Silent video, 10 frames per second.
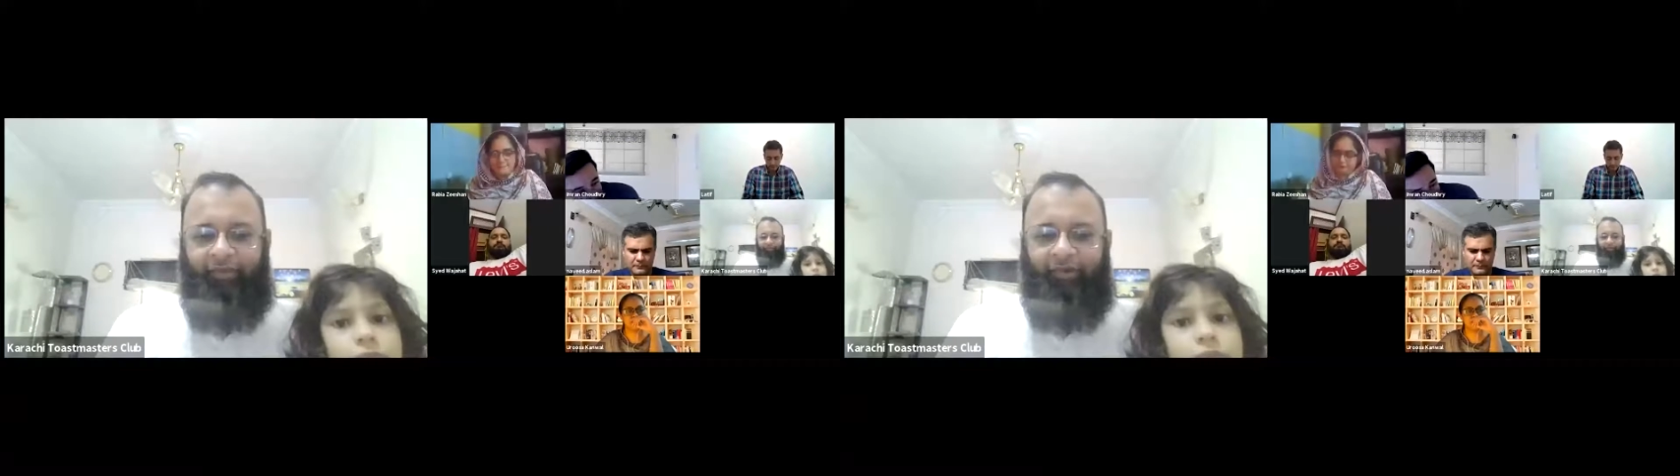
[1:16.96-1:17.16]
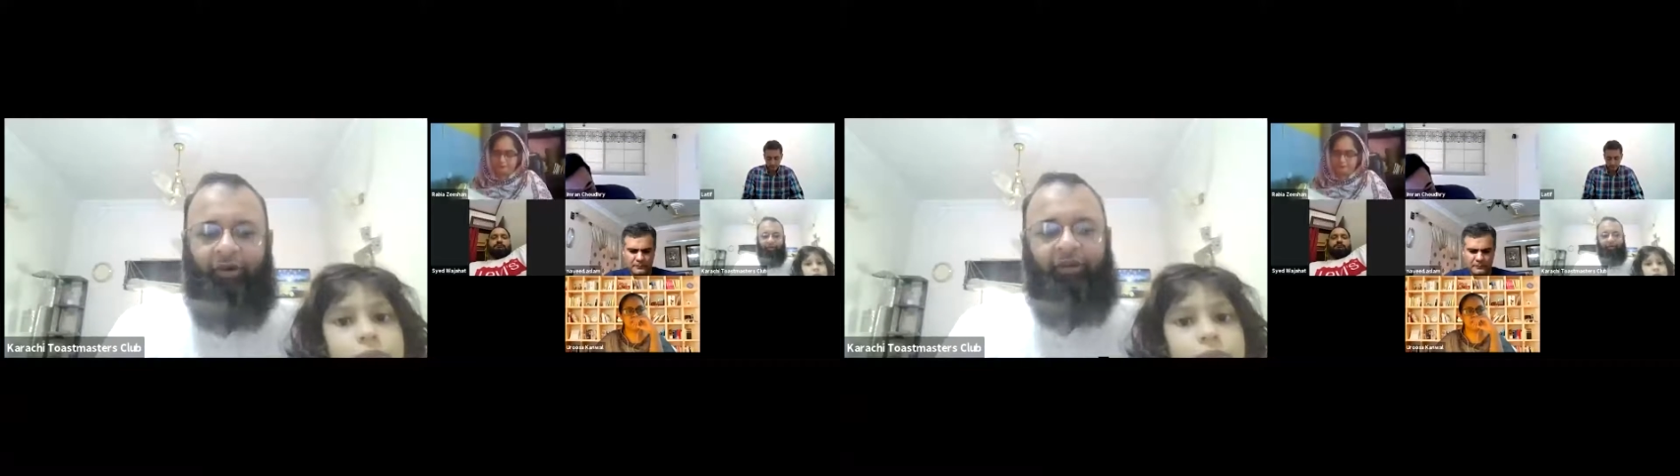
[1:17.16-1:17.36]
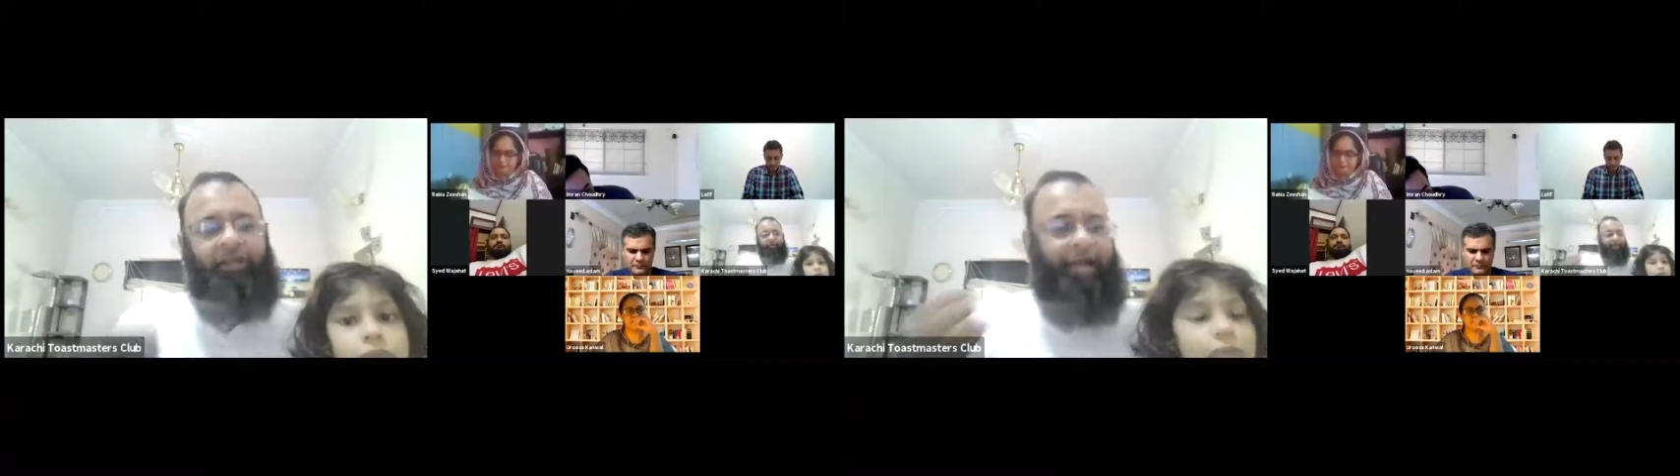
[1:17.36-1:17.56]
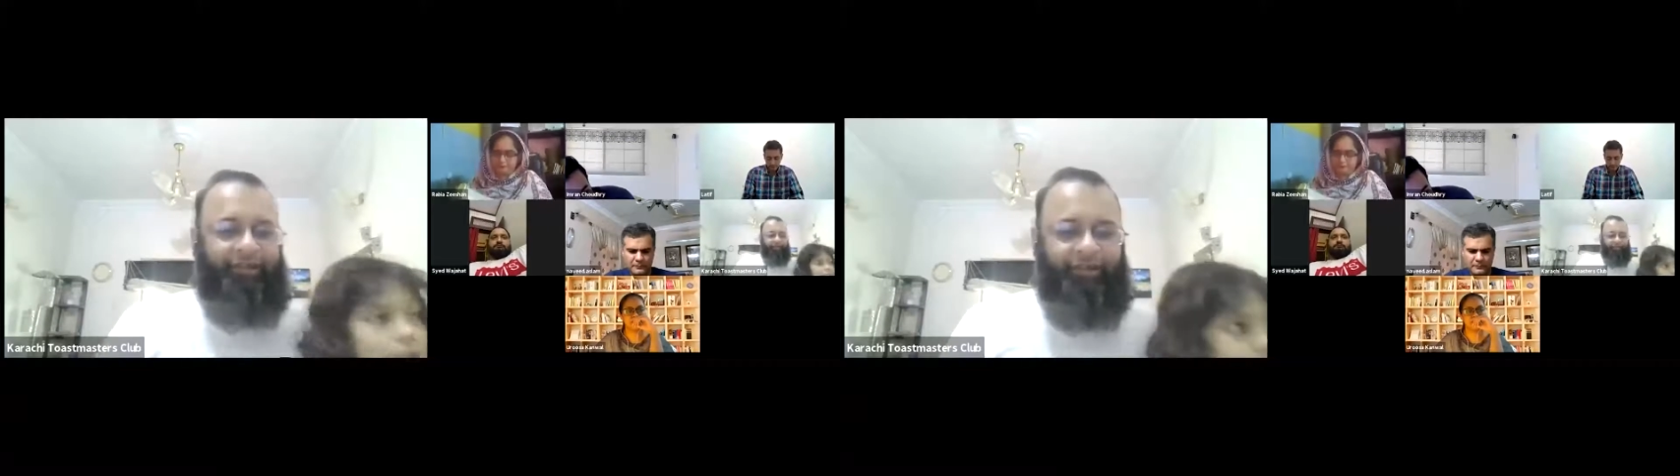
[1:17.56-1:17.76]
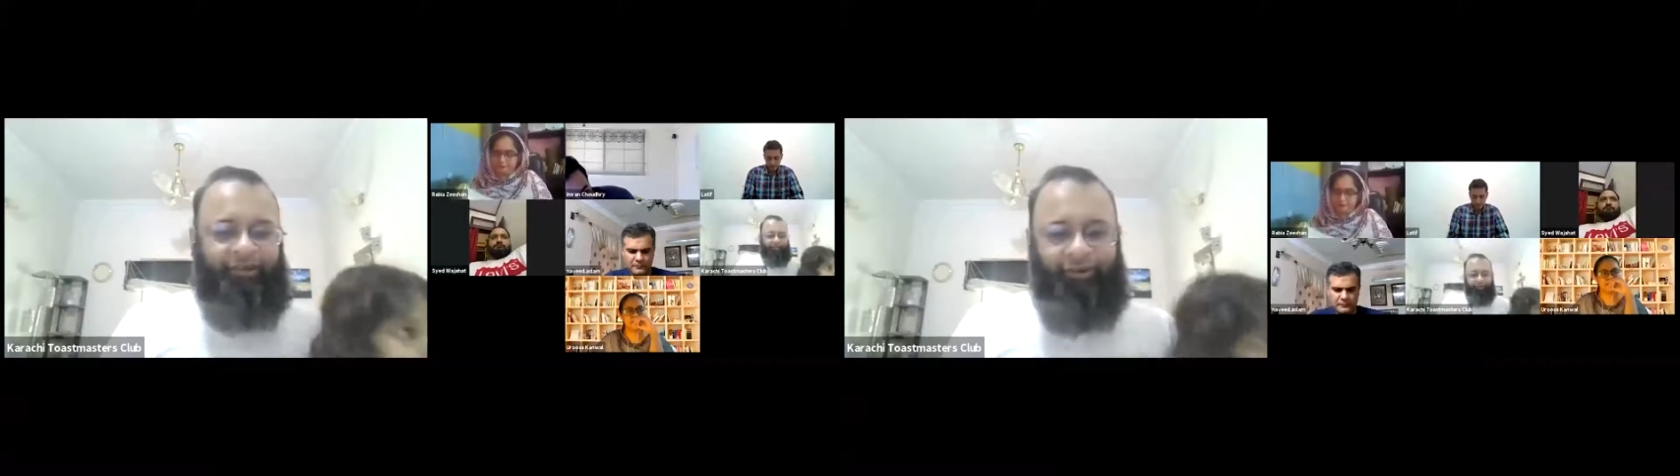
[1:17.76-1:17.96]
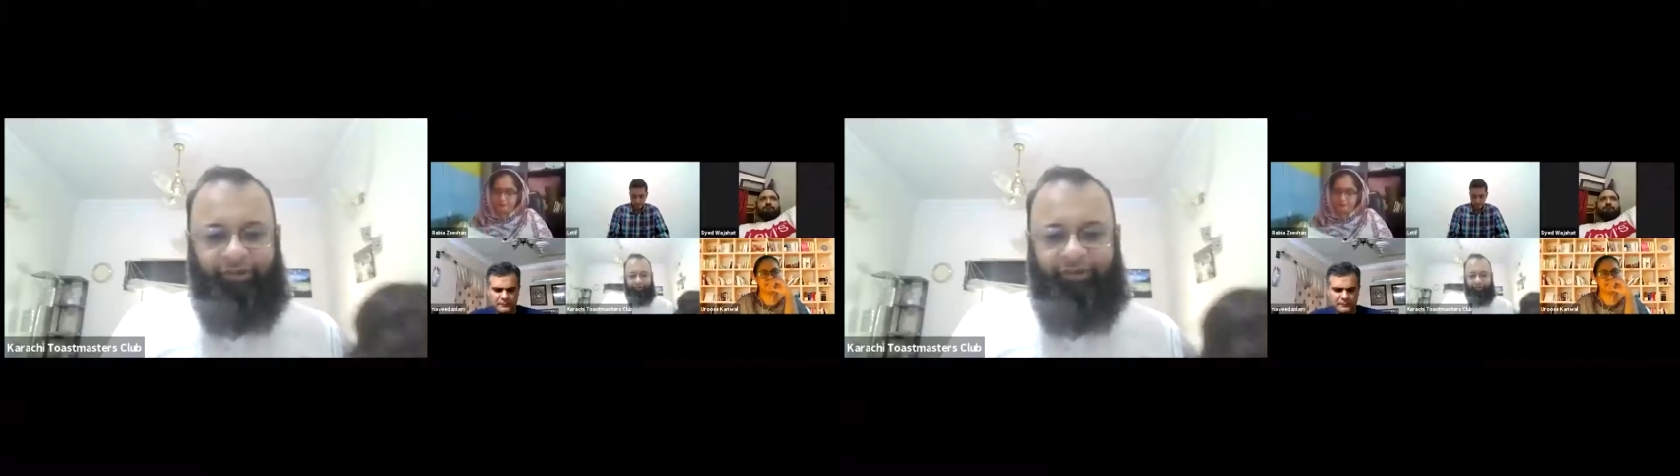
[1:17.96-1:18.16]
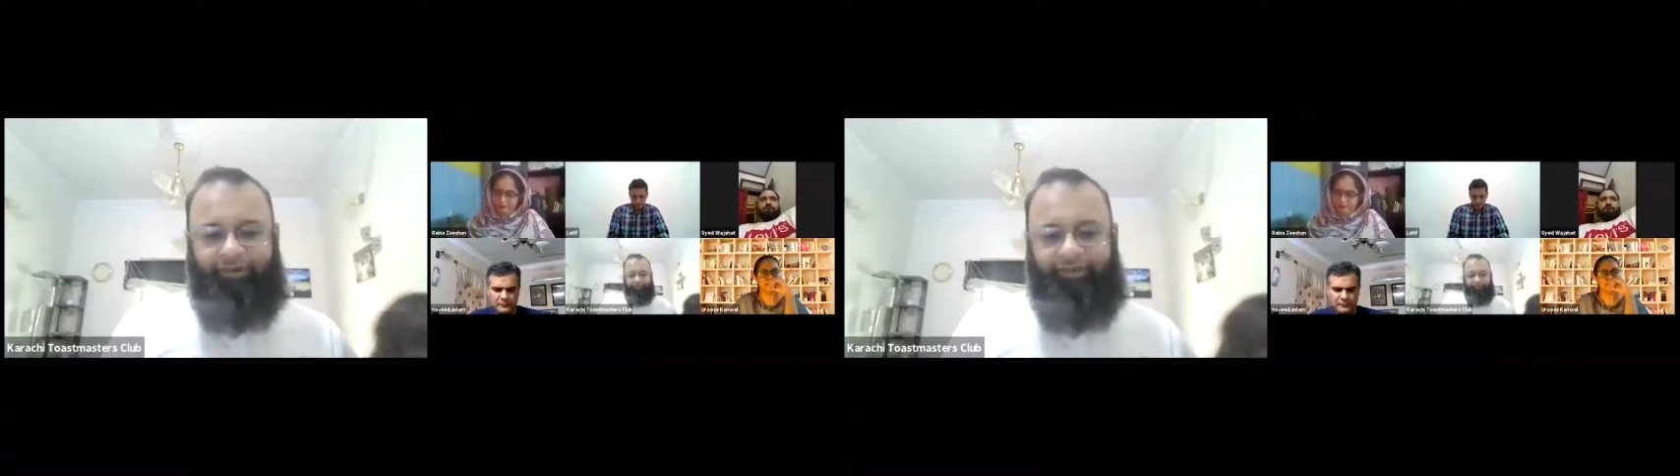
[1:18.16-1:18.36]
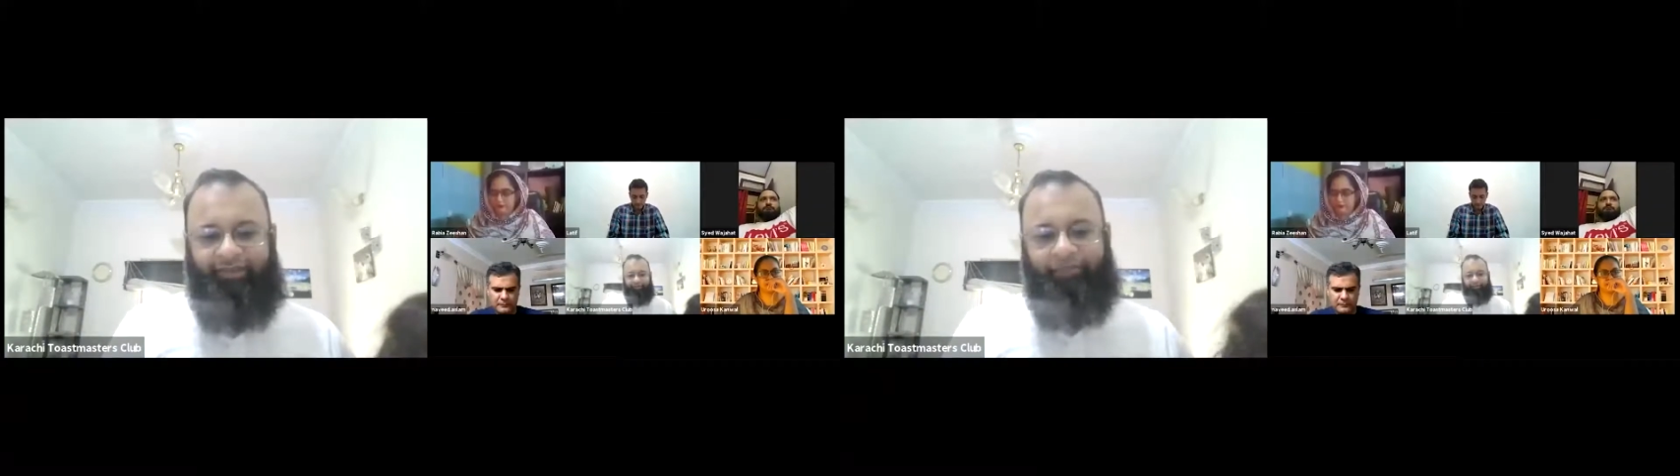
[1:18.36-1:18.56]
on a lighter note,
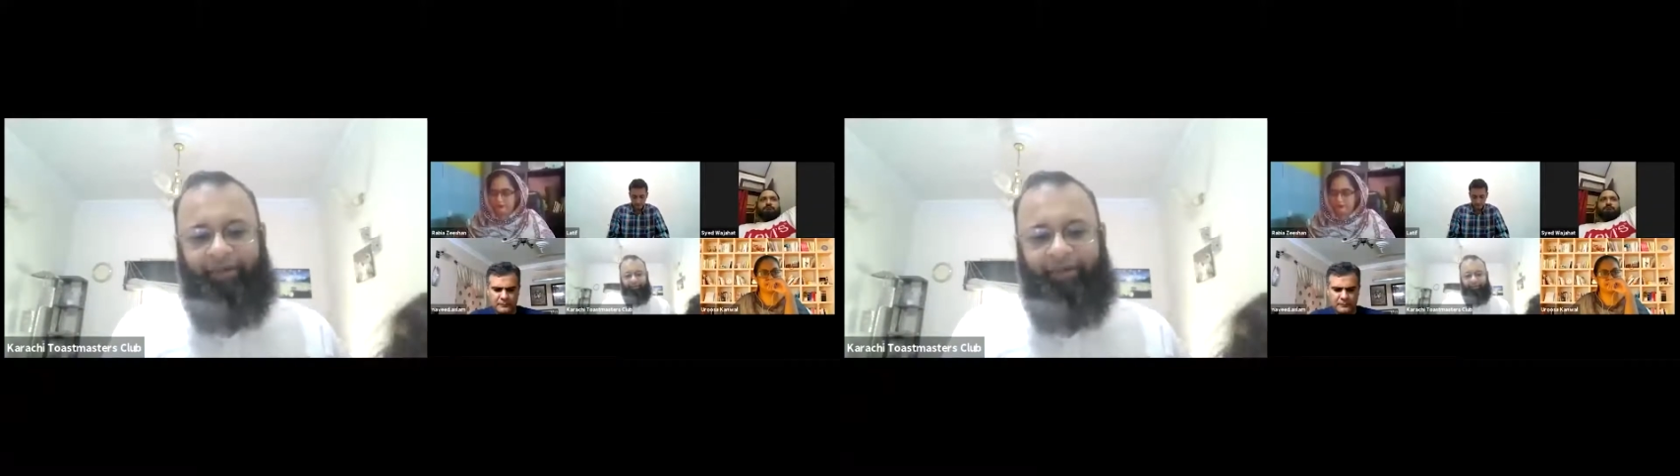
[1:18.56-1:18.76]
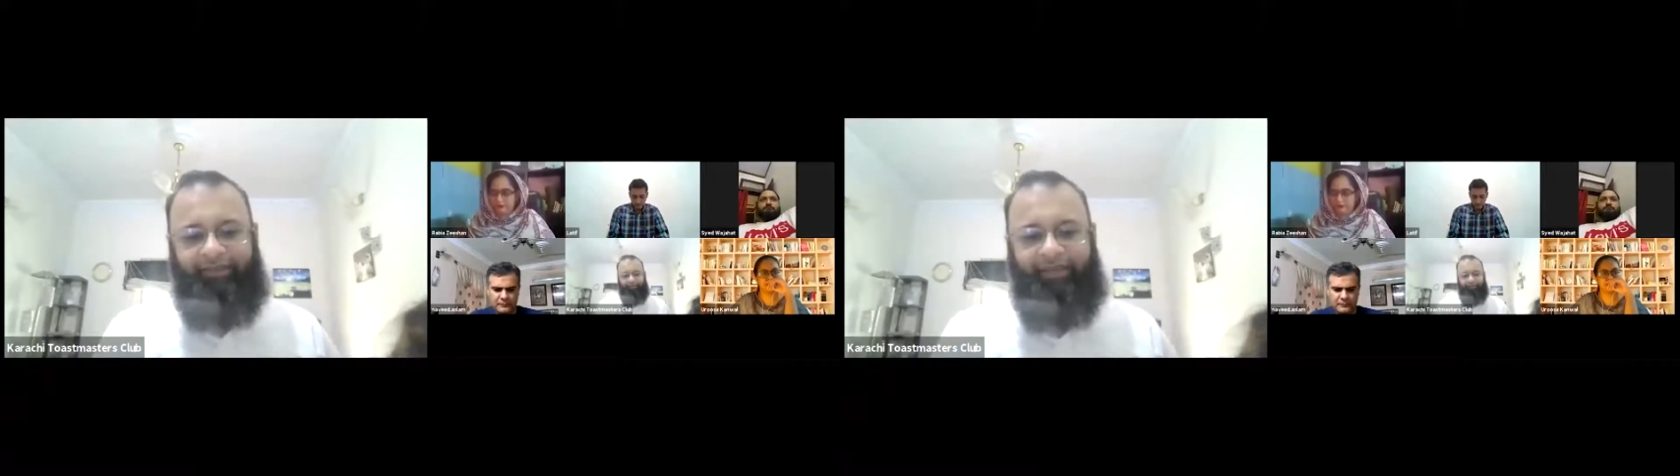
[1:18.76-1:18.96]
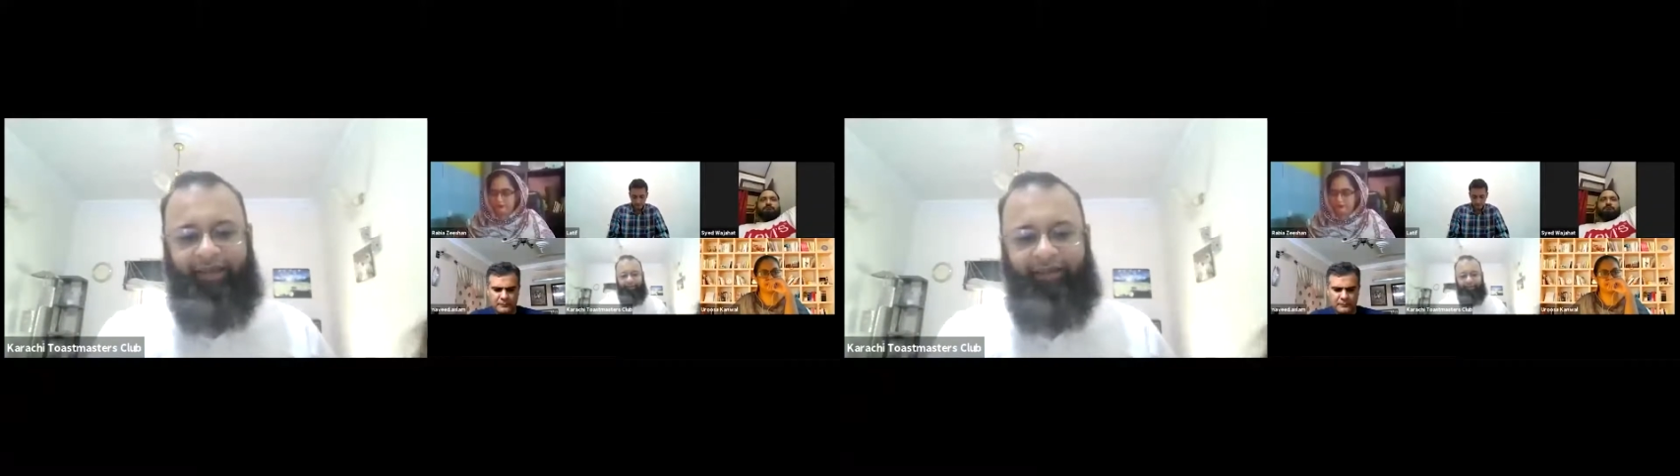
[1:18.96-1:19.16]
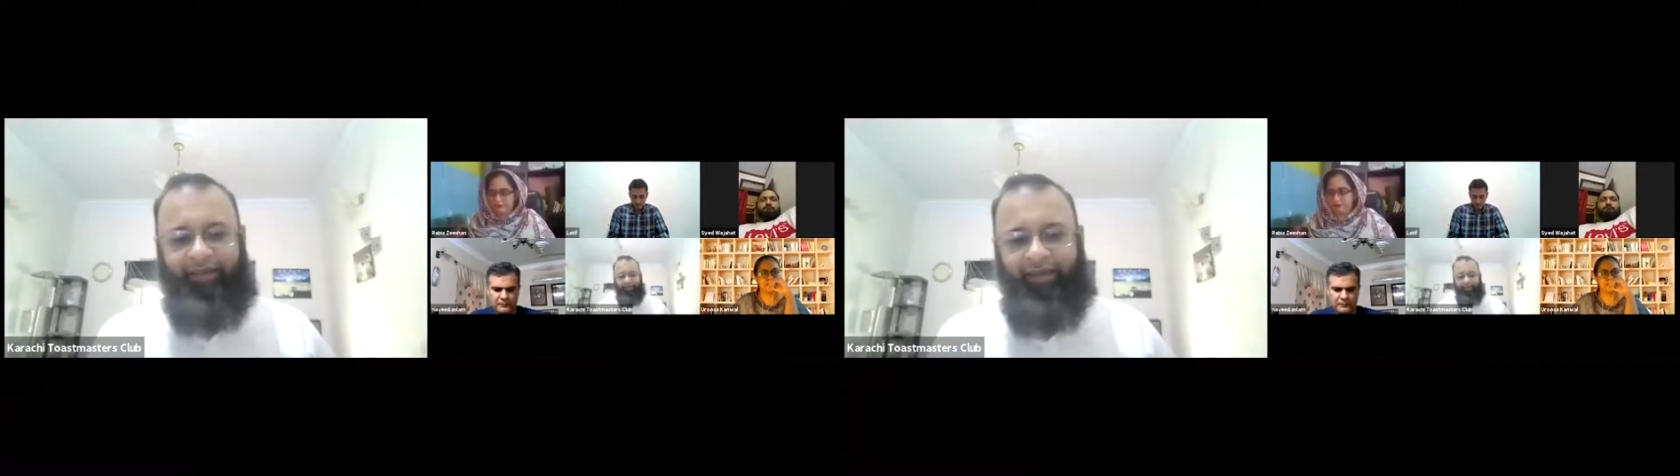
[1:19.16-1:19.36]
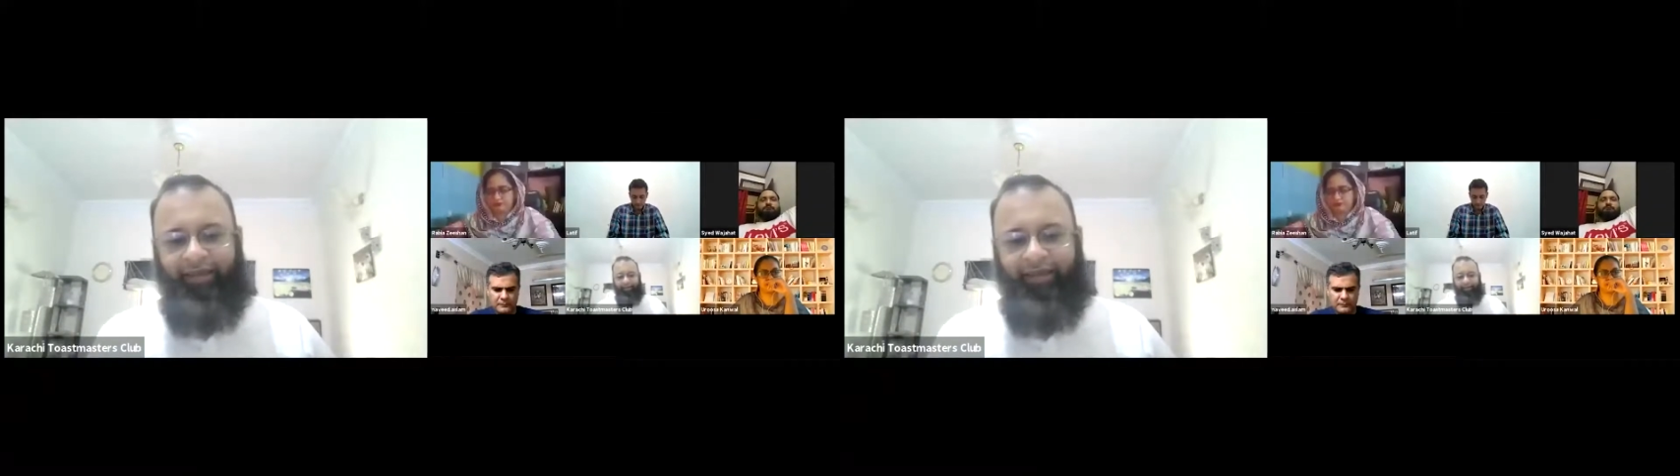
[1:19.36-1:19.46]
somebody said,